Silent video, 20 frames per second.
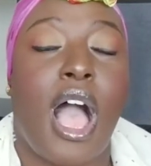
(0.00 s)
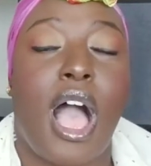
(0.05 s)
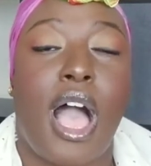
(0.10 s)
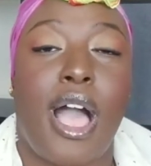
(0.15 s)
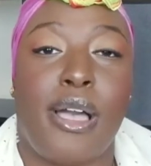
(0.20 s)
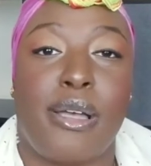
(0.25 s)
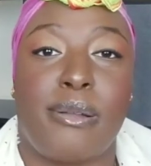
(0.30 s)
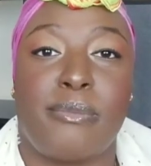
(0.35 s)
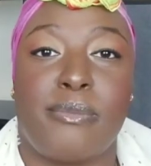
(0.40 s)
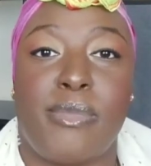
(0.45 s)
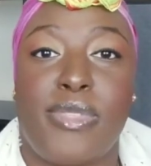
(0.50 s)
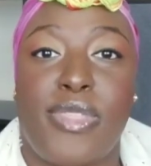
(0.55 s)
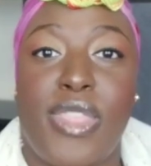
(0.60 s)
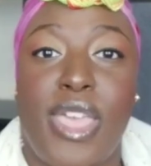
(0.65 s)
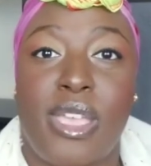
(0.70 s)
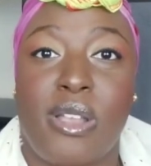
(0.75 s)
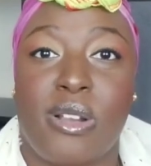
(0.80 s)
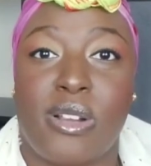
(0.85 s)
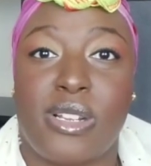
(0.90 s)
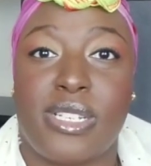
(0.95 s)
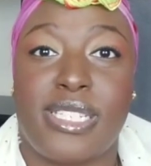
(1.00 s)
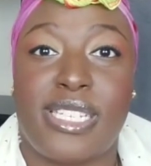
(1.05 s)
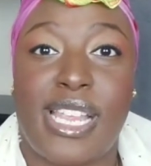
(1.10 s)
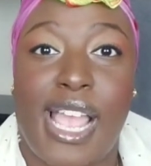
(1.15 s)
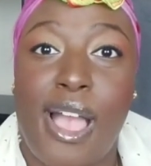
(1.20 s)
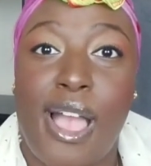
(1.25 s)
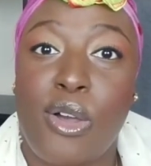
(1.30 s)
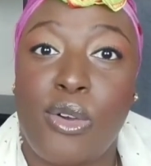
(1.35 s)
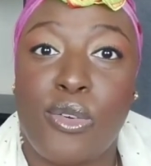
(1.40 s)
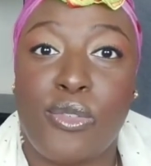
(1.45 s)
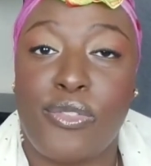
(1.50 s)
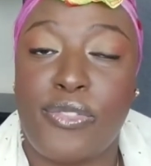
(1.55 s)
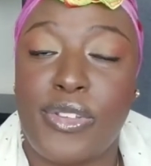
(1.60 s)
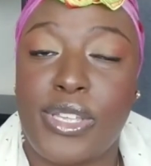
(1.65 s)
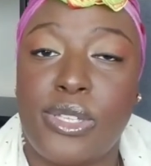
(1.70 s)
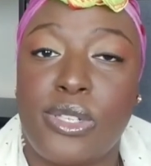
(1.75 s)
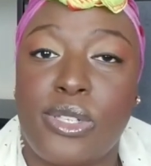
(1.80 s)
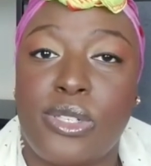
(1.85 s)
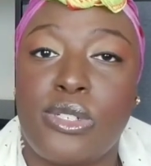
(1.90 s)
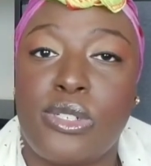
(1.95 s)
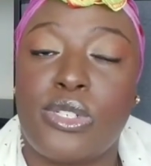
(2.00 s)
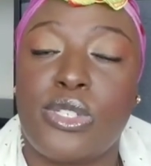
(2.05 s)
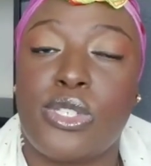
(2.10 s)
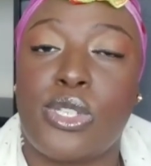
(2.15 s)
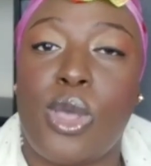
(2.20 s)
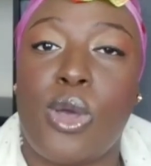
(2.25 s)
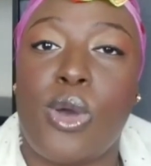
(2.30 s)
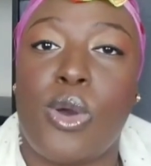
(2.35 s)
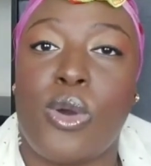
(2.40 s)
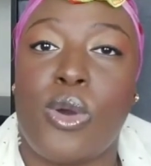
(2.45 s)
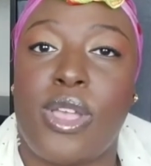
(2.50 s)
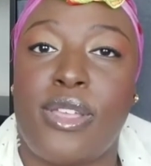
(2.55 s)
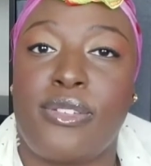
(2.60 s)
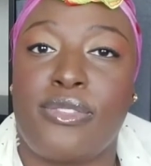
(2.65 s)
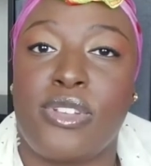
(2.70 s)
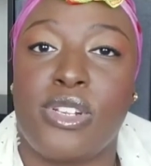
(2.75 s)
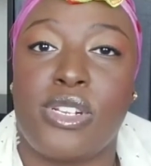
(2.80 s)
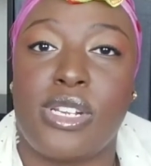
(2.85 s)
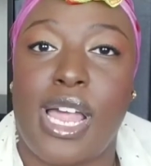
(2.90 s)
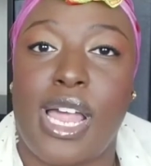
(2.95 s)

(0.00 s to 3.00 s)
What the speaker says: They are down-filled, so if you're